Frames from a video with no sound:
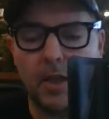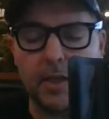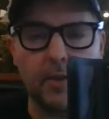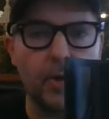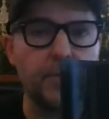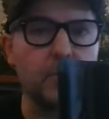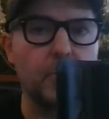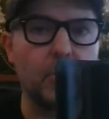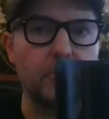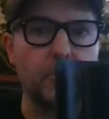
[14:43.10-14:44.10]
Elliott Wave and
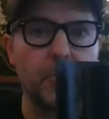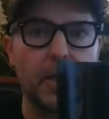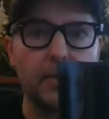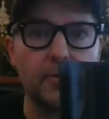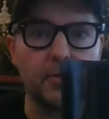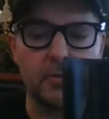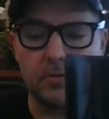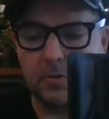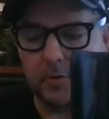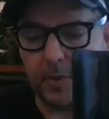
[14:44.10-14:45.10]
Bollinger bands,
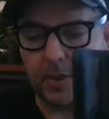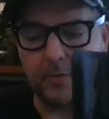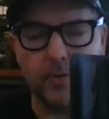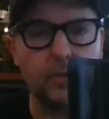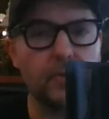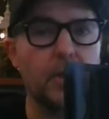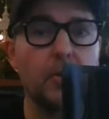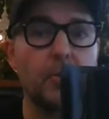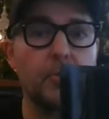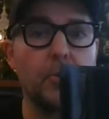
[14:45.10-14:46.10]
you'll you'll be convinced I
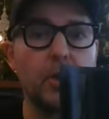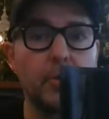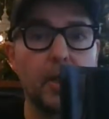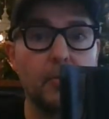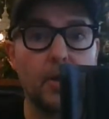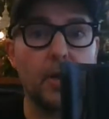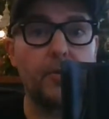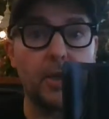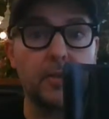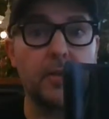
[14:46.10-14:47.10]
know what I'm talking about, but I
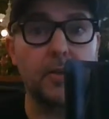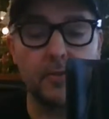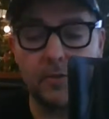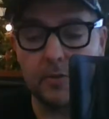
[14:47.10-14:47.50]
really don't.